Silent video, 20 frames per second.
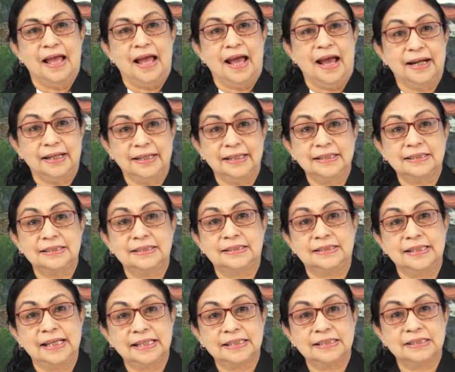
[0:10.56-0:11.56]
At least
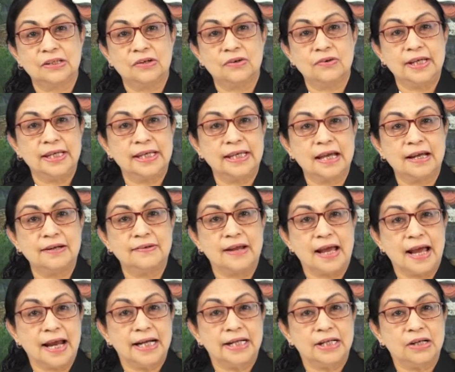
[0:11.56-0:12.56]
6 Rohingya
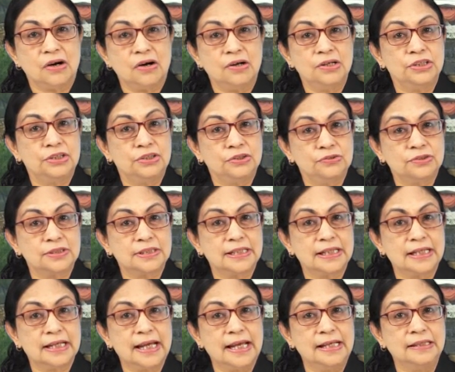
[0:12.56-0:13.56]
died on
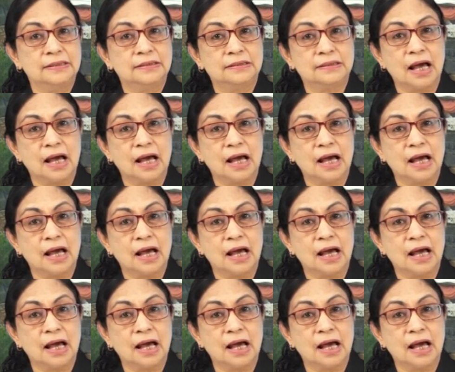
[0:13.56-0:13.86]
Tuesday and